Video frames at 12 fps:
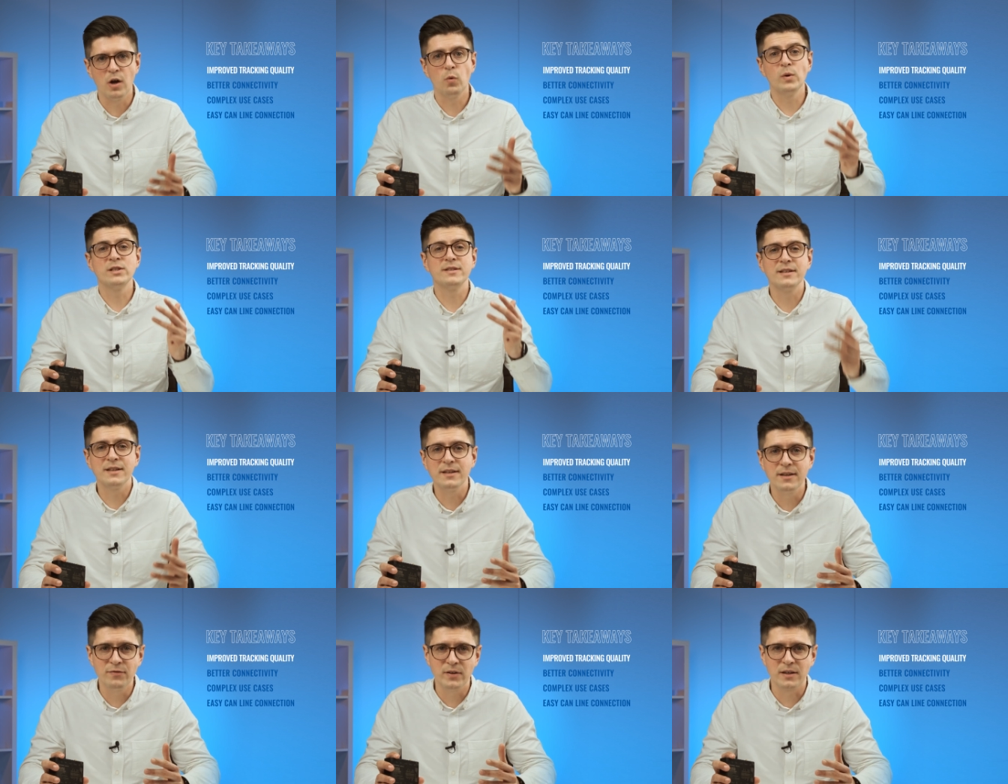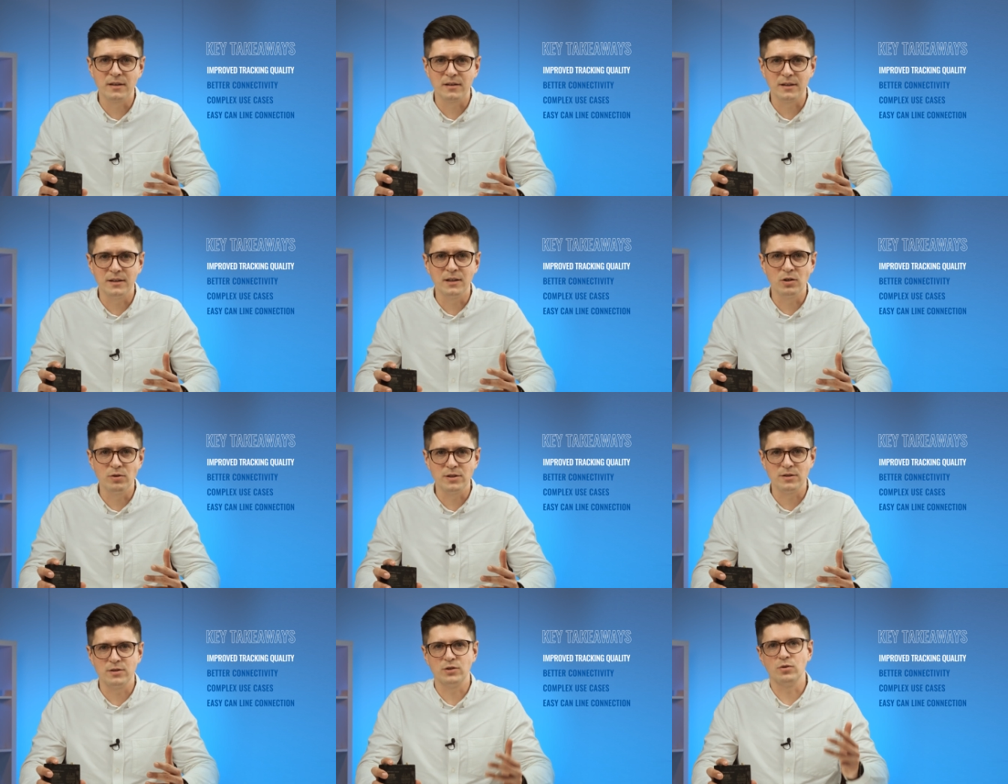which significantly
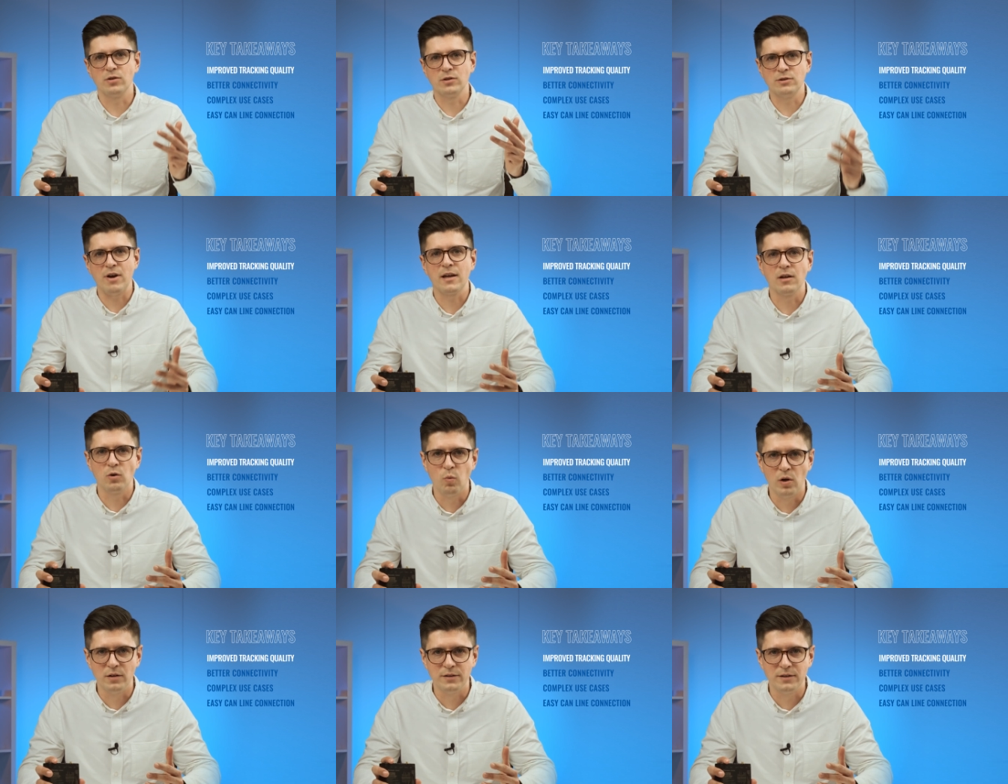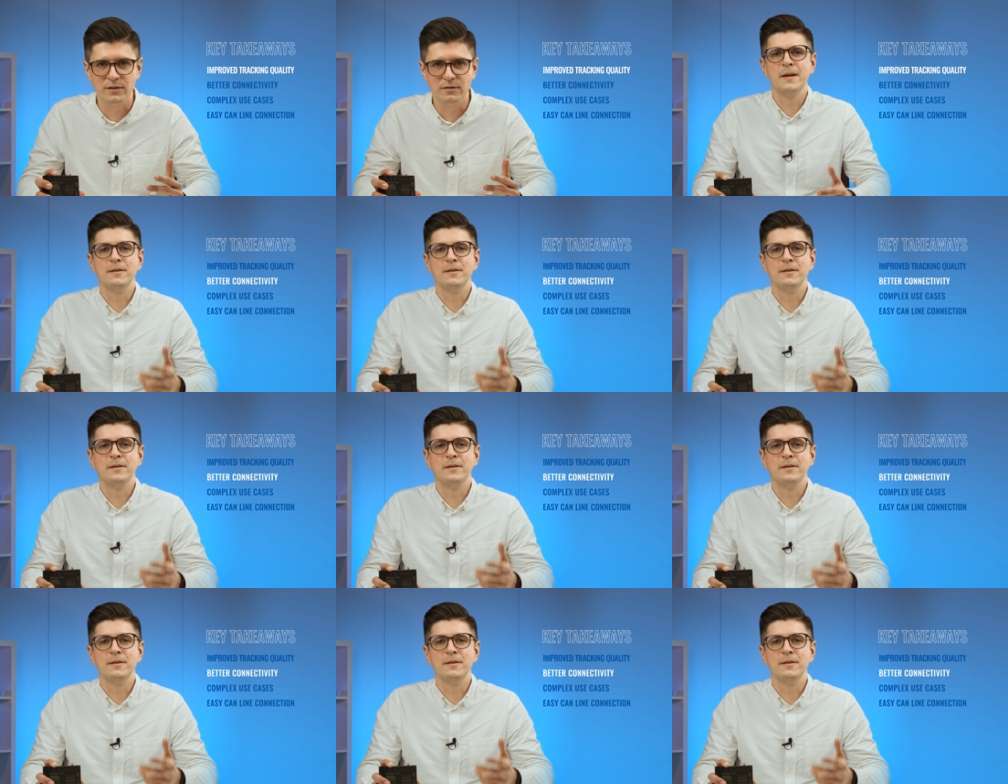increases your tracking quality.